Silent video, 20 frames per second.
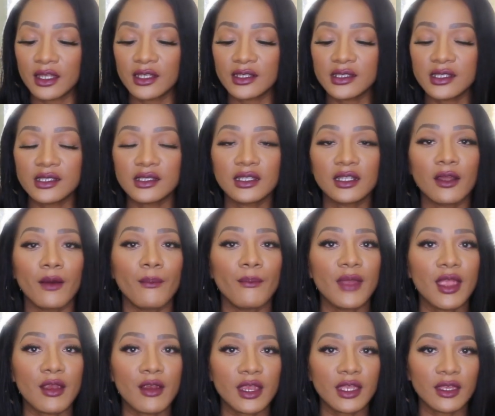this is an
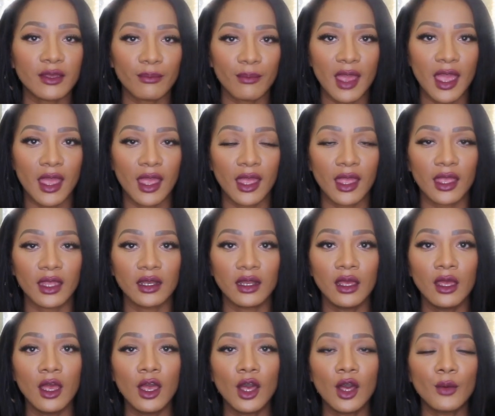American
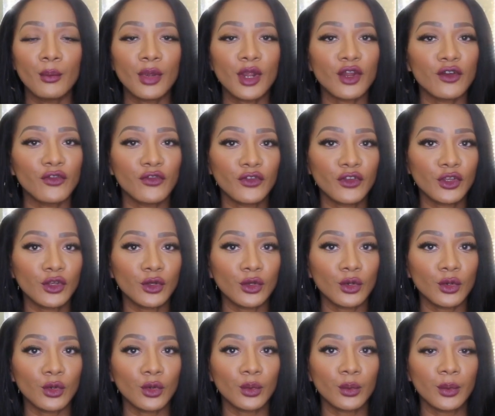made
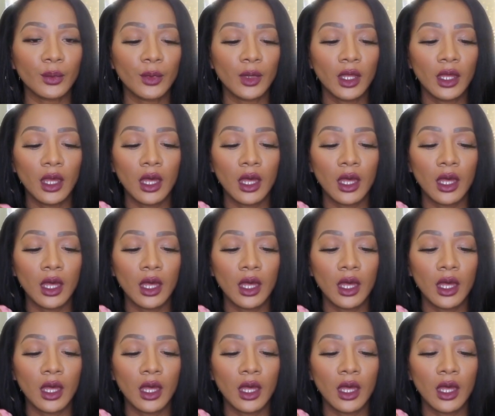perfume